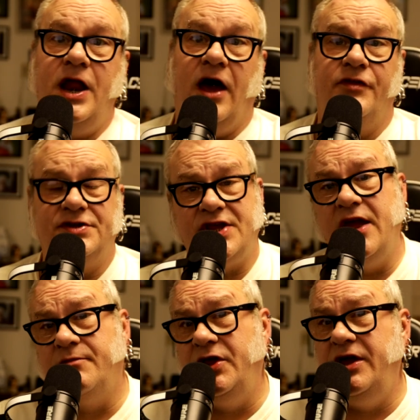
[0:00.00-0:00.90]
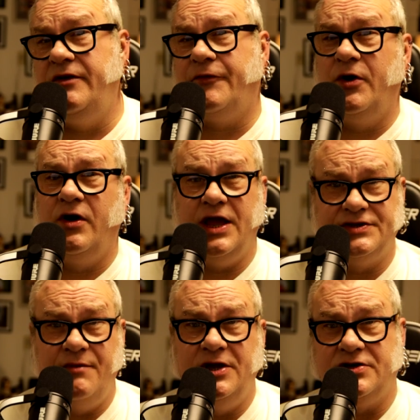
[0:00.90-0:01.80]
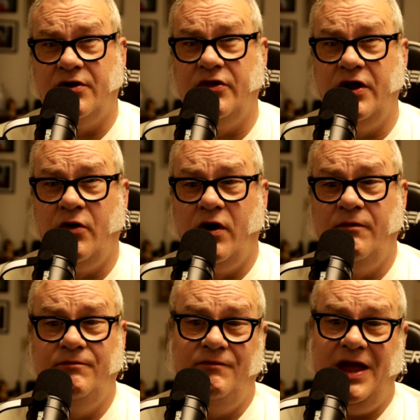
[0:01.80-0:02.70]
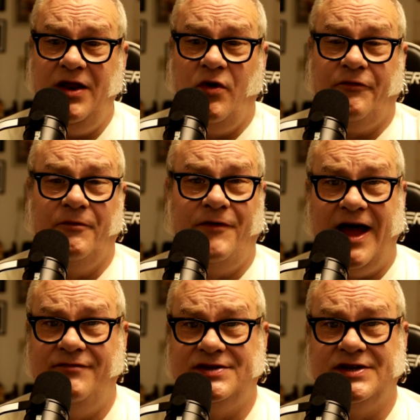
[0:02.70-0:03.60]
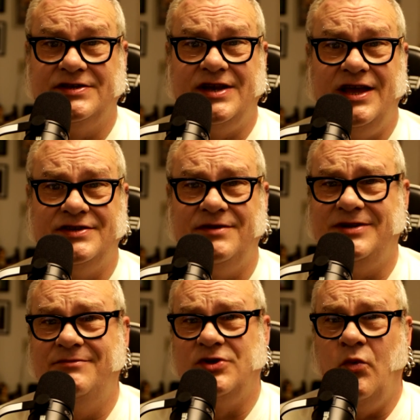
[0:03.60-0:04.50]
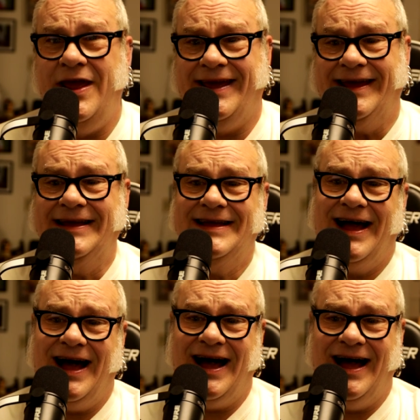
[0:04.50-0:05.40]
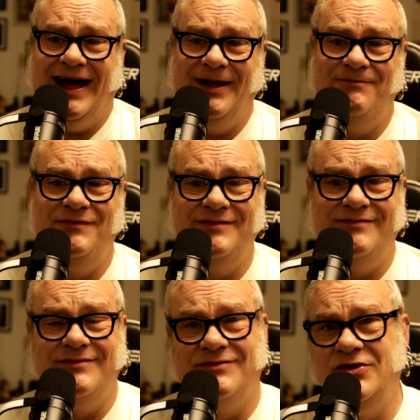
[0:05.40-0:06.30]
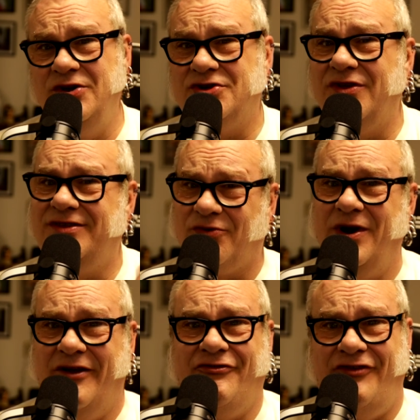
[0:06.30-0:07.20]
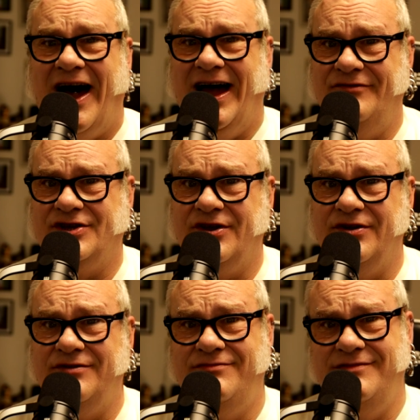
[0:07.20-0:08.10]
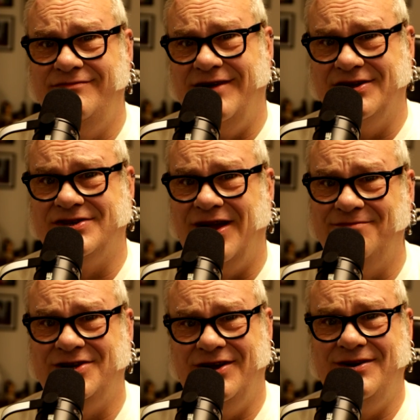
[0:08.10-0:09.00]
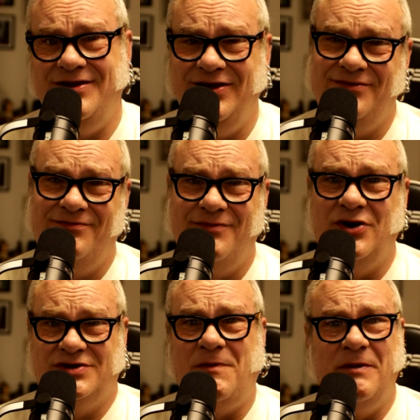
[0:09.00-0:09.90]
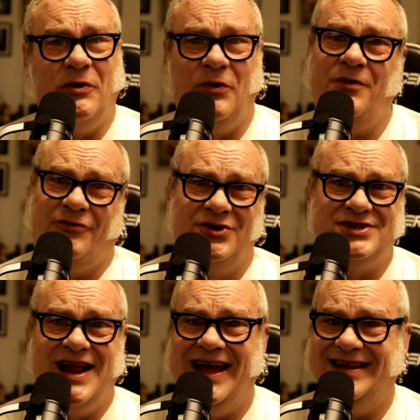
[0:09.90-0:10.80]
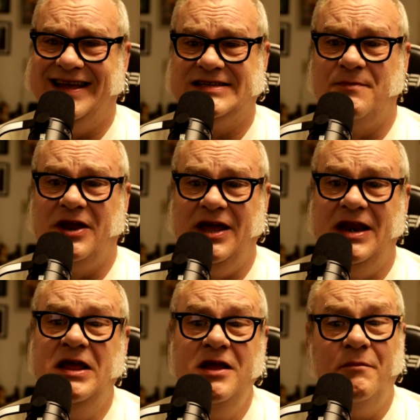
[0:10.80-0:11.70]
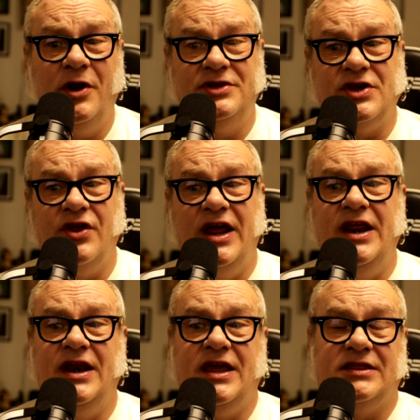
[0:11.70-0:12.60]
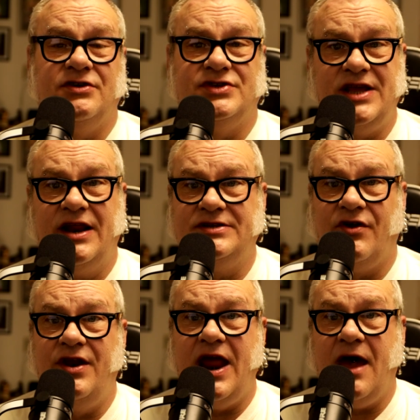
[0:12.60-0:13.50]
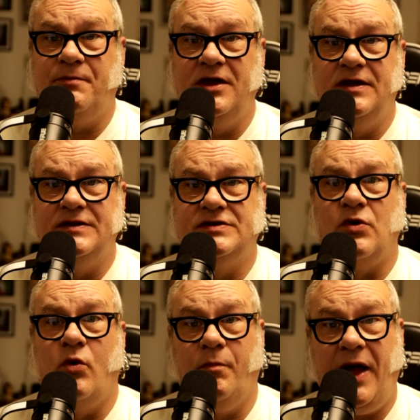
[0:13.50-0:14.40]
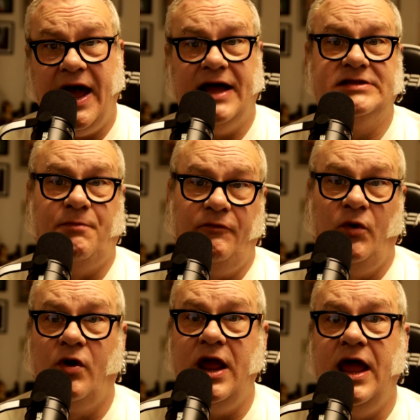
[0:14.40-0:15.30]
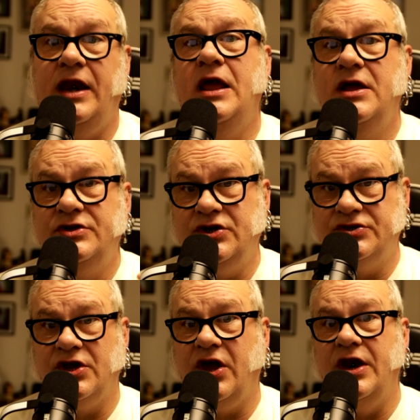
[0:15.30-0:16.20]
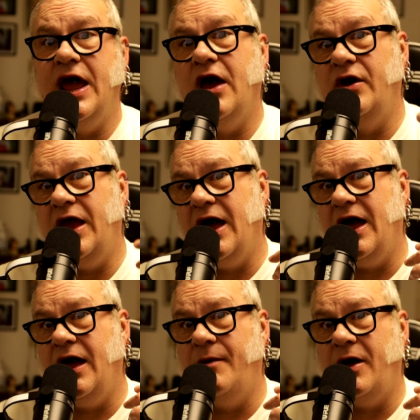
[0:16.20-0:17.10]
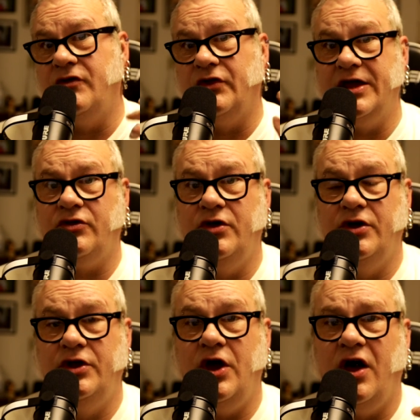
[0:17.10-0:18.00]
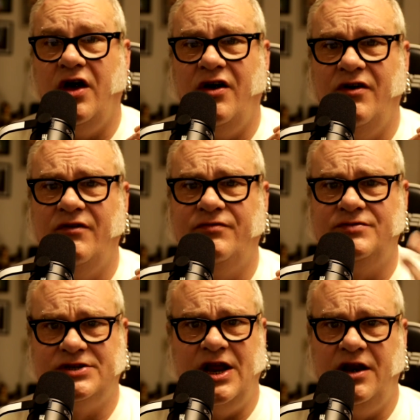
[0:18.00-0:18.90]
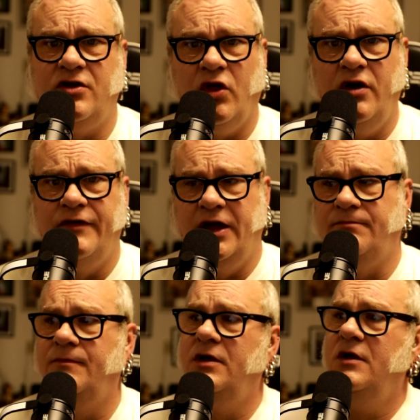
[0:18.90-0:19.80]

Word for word: Now, this can bleed for, as I mentioned earlier, anywhere from five to six days, sometimes a week. Uh, usually three to five is a good assumption. You, most people the first night, and that's about it. But it's a good idea to get those sanitary napkins or pads beforehand just to cut down um, on the likelihood of staining clothing.